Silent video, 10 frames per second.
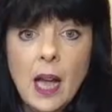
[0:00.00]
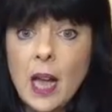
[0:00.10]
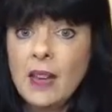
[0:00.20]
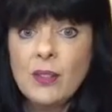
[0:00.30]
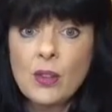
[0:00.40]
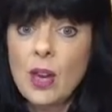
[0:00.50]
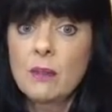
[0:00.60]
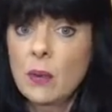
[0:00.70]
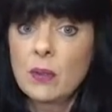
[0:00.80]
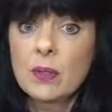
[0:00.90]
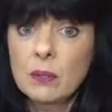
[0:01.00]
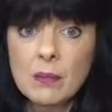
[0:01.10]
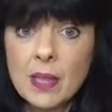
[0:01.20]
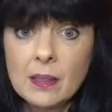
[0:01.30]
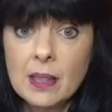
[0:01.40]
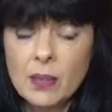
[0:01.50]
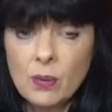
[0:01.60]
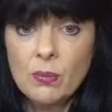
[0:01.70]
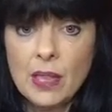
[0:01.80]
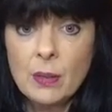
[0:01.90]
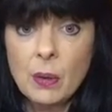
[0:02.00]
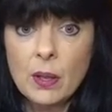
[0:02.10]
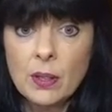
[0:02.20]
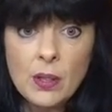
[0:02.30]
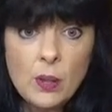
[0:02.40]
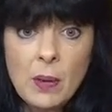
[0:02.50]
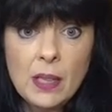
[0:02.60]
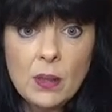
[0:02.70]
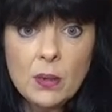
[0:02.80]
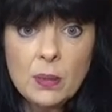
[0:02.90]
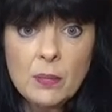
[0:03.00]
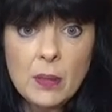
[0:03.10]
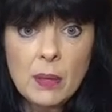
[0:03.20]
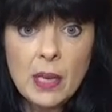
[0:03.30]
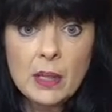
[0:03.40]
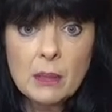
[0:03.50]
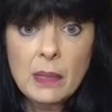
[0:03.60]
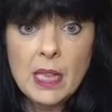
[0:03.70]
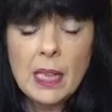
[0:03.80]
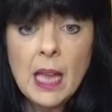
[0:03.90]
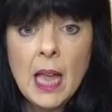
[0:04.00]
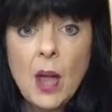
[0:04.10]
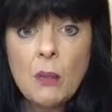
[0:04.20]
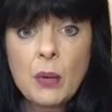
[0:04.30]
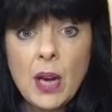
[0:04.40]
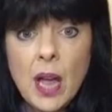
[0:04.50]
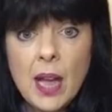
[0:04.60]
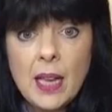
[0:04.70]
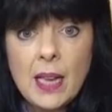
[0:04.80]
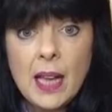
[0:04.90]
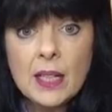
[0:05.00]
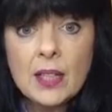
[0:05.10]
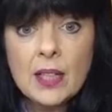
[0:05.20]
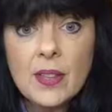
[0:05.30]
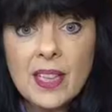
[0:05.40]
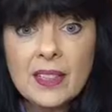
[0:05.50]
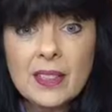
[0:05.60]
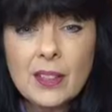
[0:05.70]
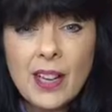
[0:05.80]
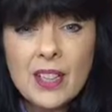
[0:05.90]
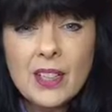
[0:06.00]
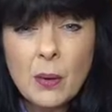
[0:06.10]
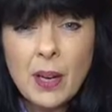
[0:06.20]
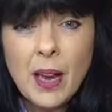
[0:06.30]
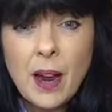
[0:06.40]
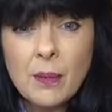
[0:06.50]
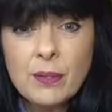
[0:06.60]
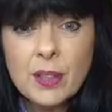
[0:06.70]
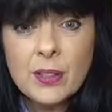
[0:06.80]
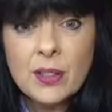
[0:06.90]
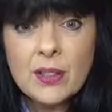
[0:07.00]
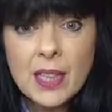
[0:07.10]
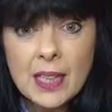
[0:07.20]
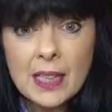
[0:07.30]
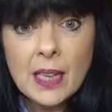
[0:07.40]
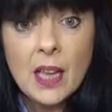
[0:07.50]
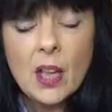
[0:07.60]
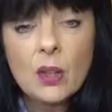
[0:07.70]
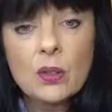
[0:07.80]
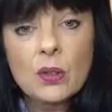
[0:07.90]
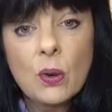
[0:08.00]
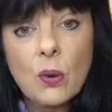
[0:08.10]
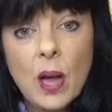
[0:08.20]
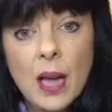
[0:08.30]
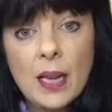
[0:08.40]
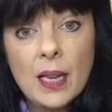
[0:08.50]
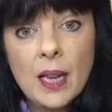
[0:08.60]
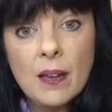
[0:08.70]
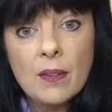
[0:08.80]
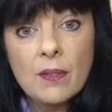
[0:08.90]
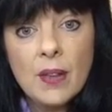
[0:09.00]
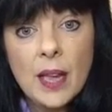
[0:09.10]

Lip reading: I've tried most of them and they don't really work. Now you might know something better than me, but I actually think that they're actually quite harmful on your skin. So I have